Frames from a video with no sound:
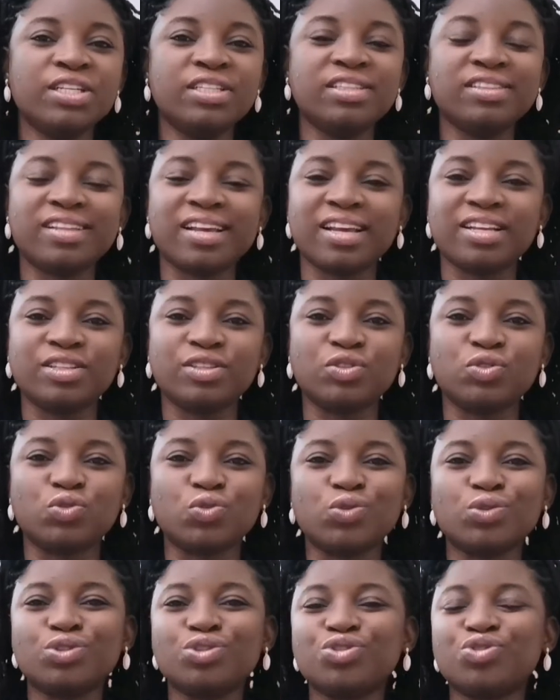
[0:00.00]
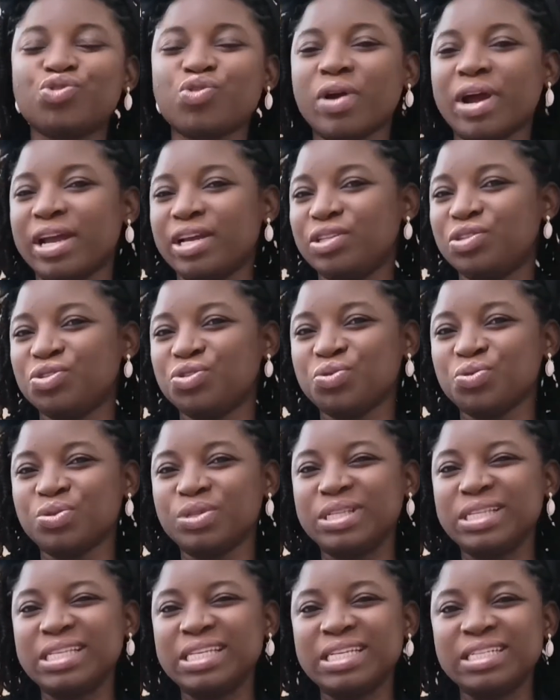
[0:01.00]
Then don't try to
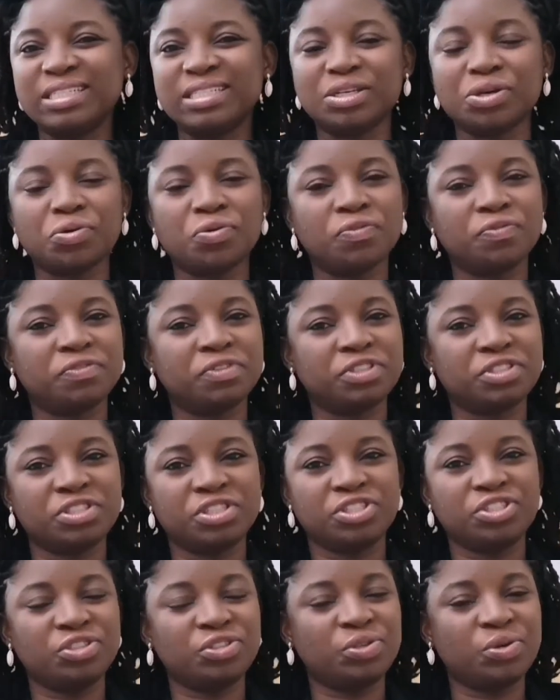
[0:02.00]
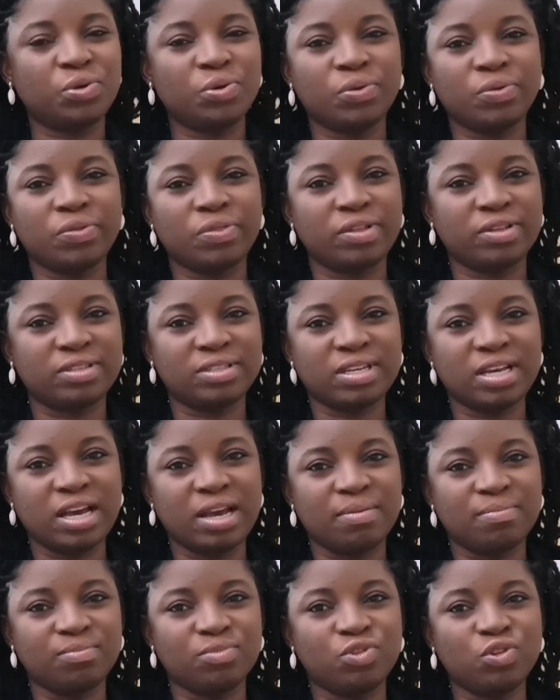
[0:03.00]
lead the conversation all the time.